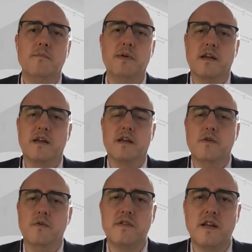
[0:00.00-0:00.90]
being
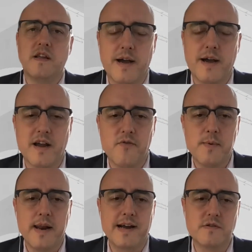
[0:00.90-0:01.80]
used either by
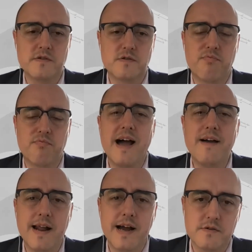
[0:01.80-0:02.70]
government actors or
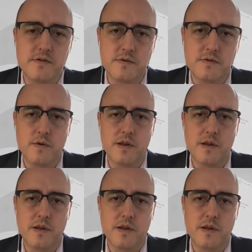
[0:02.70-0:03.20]
private actors who don't